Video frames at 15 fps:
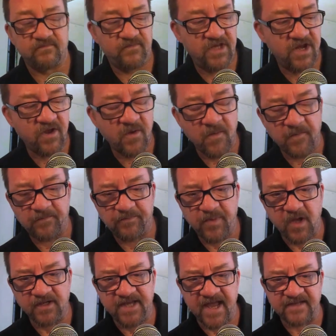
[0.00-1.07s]
you know,
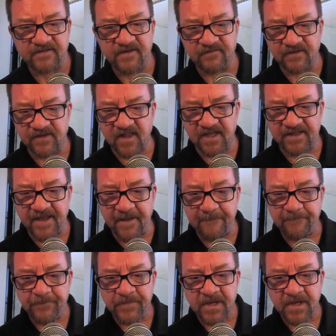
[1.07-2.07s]
podcast and everything like that,